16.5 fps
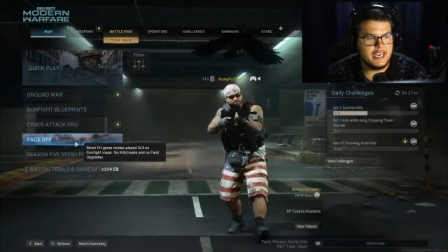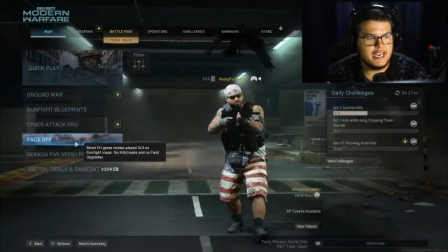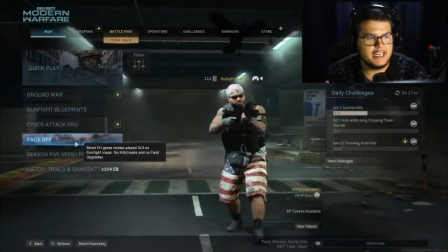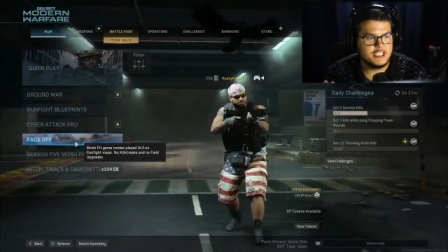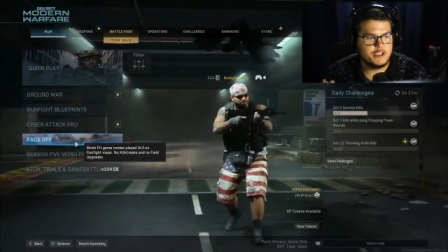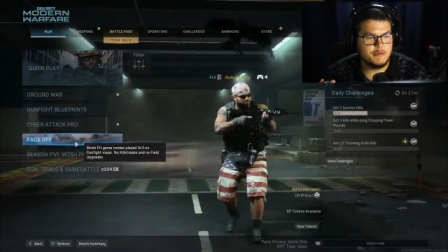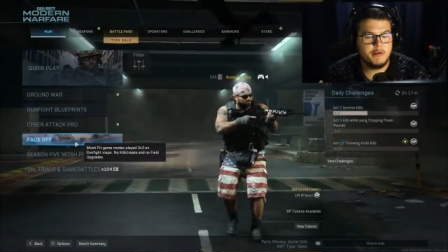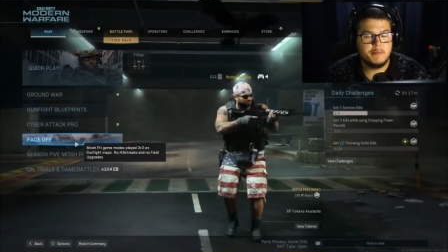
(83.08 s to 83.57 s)

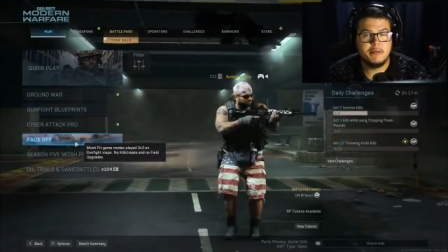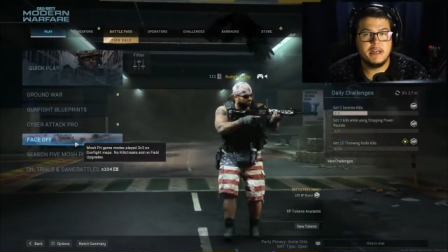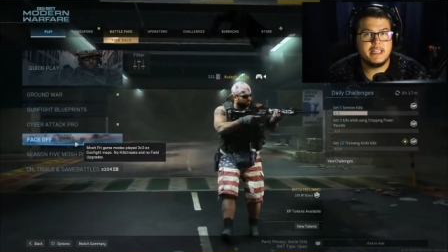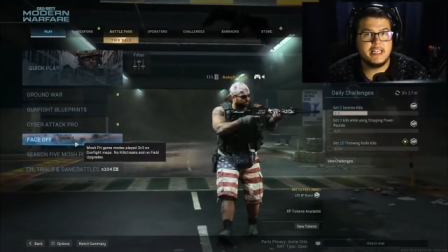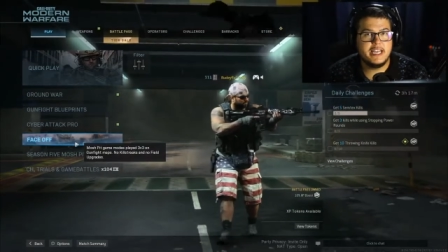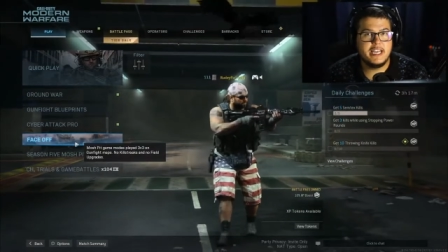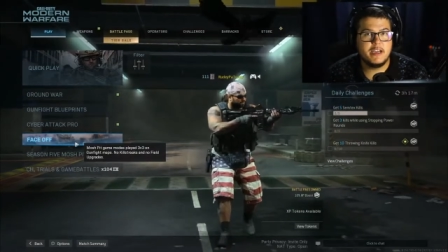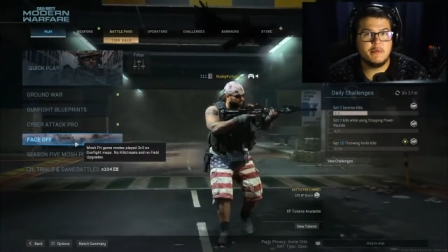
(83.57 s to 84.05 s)
And so we
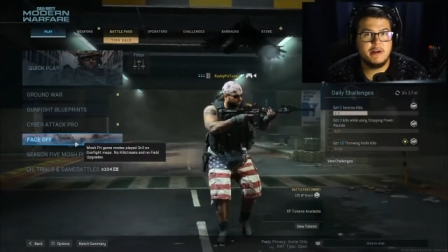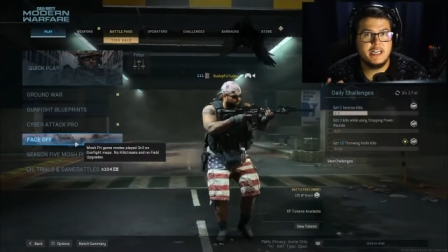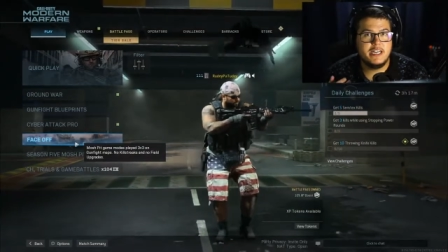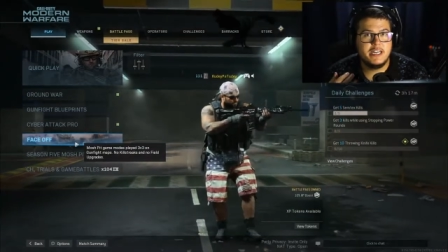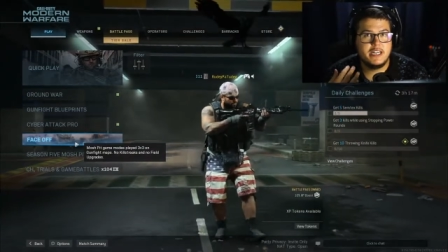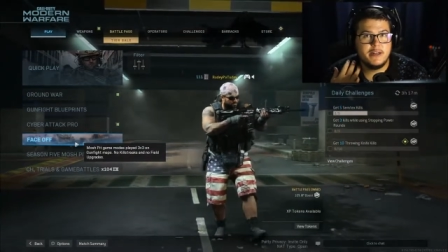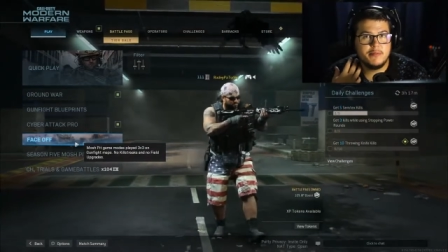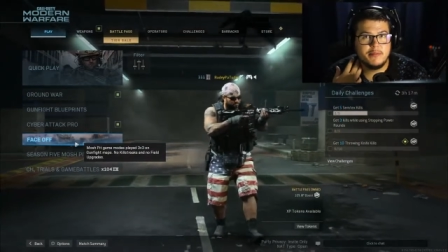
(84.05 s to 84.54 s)
played that, and we
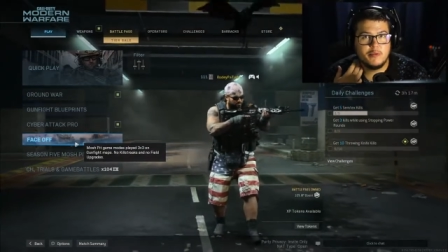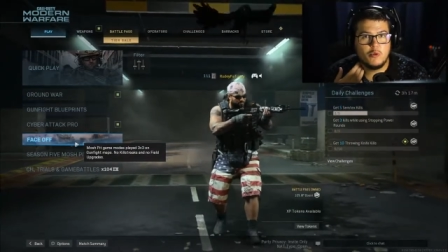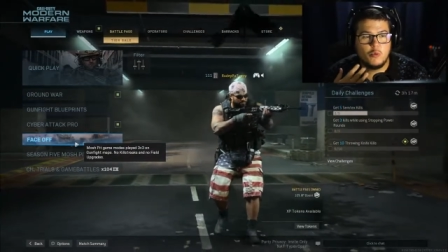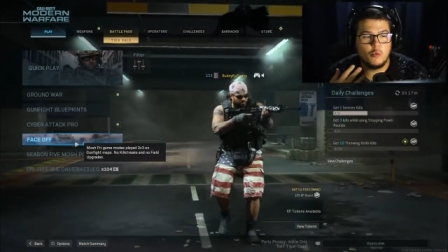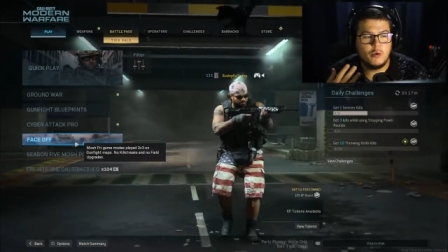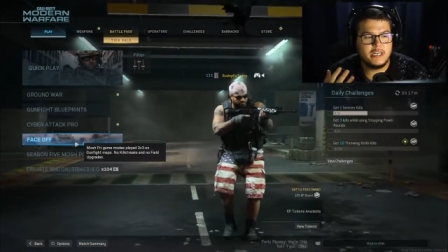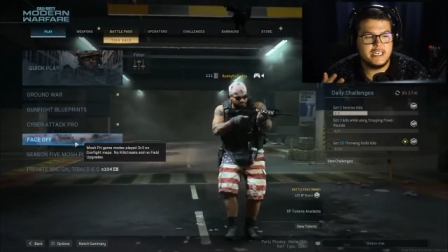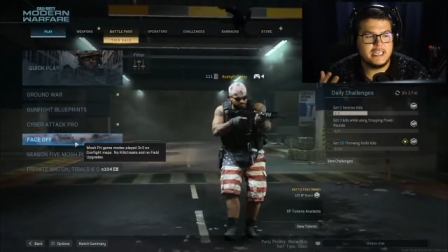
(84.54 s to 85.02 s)
ended
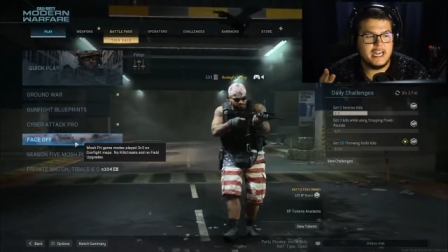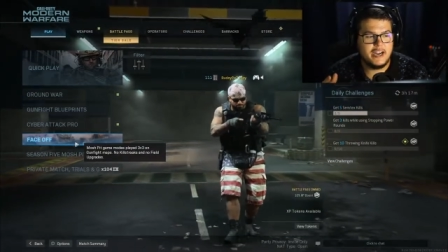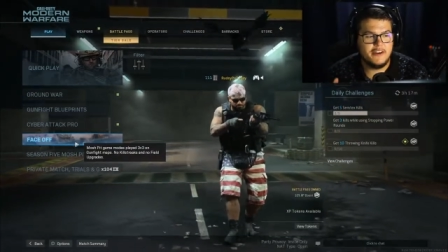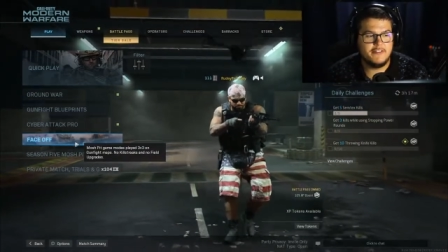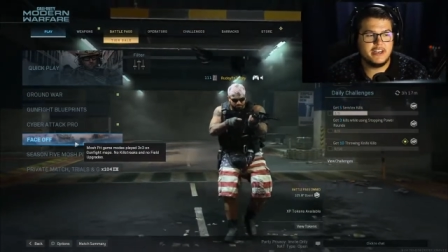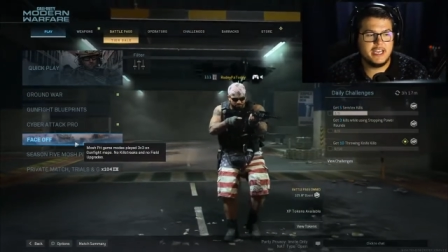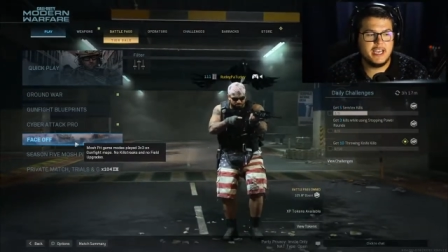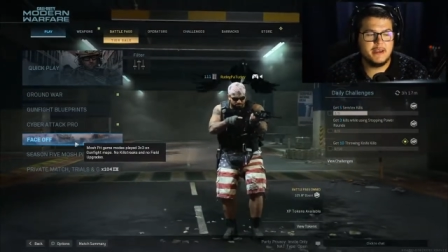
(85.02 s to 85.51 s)
up winning
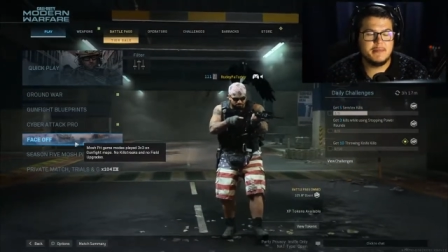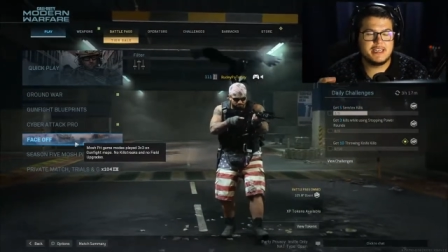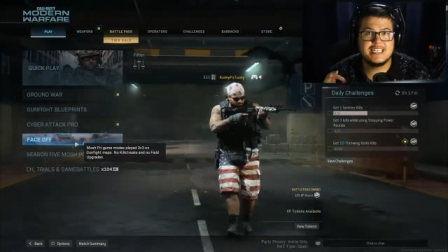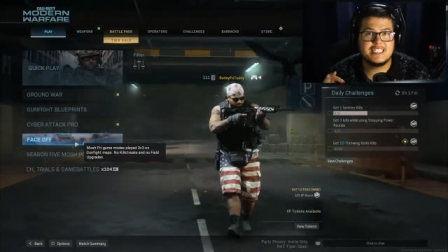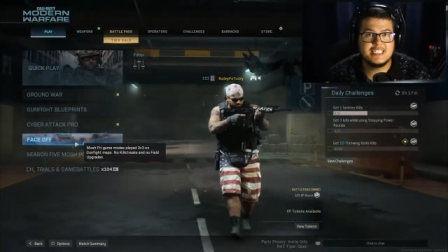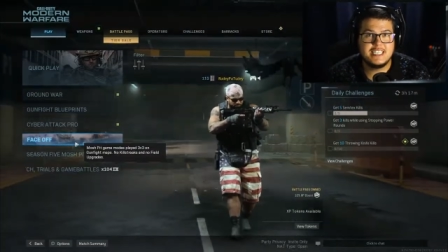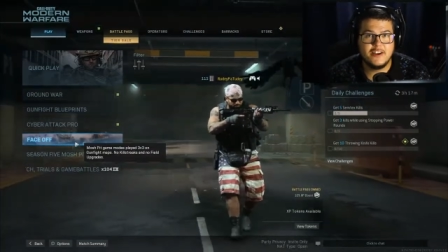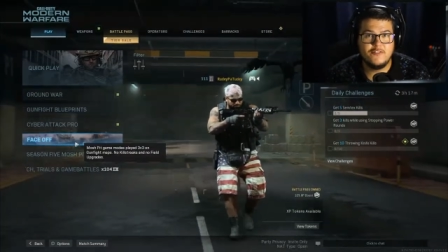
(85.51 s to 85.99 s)
every game
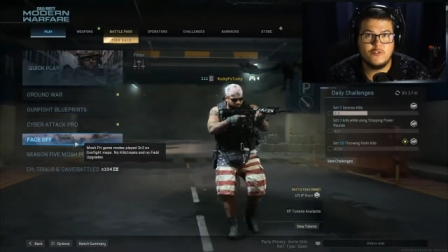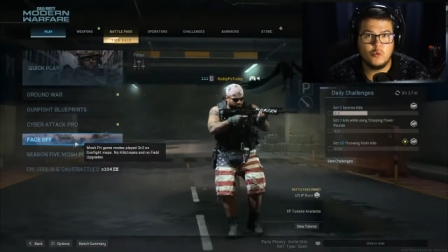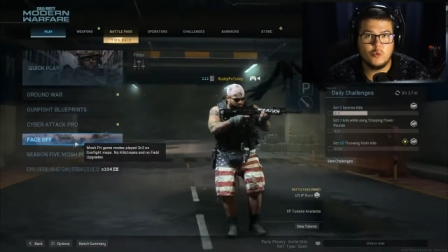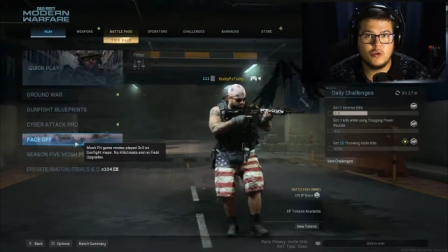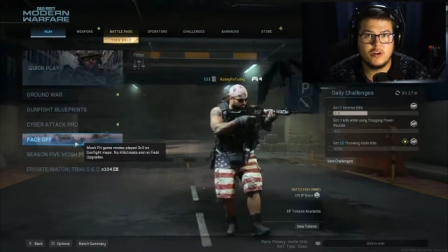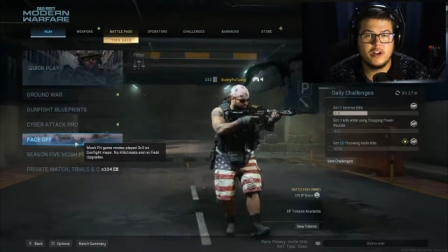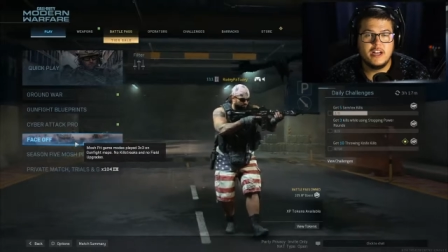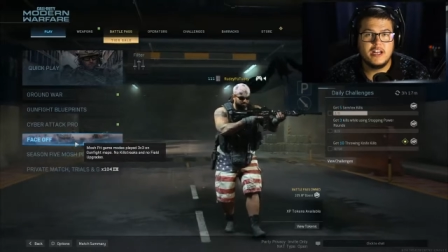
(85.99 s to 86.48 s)
except
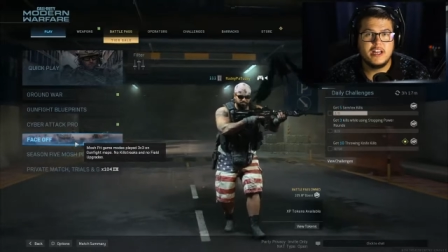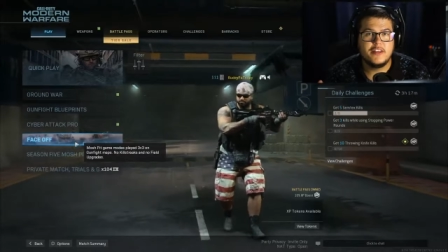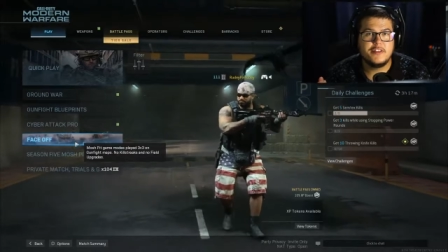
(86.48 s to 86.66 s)
for